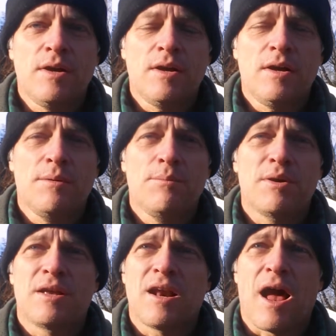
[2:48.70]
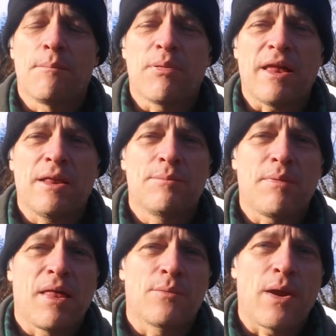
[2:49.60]
But I'm planting it
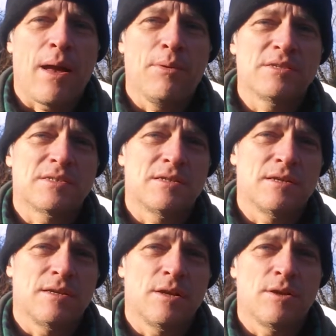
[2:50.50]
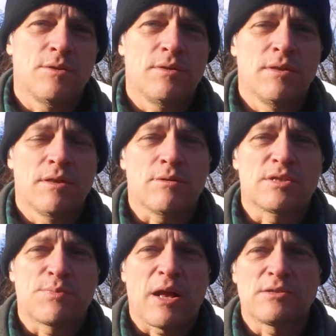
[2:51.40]
by the rabbits, and little
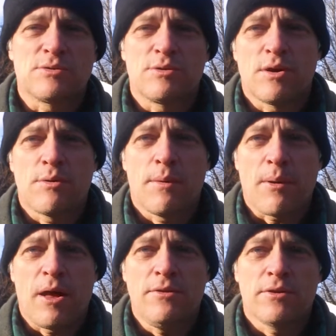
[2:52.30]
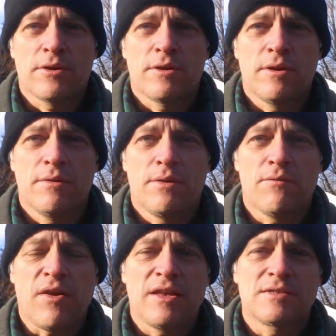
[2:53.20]
sprouts will grow up under the
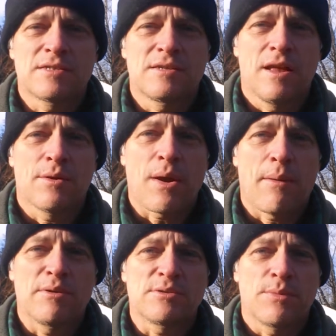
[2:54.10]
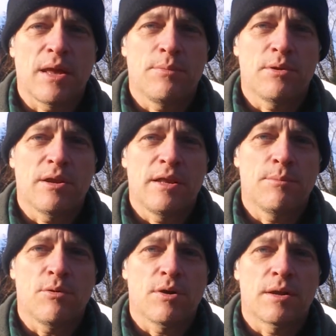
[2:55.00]
fence, and the rabbits will be able to
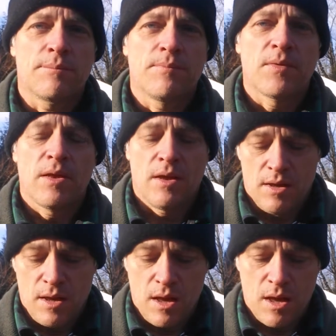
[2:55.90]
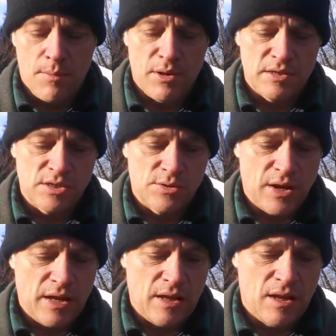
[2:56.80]
nibble on them. But it's
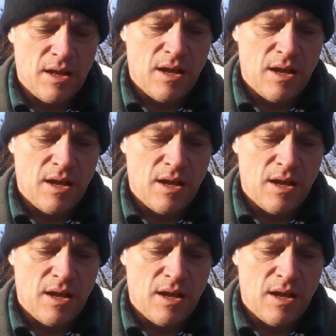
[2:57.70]
great.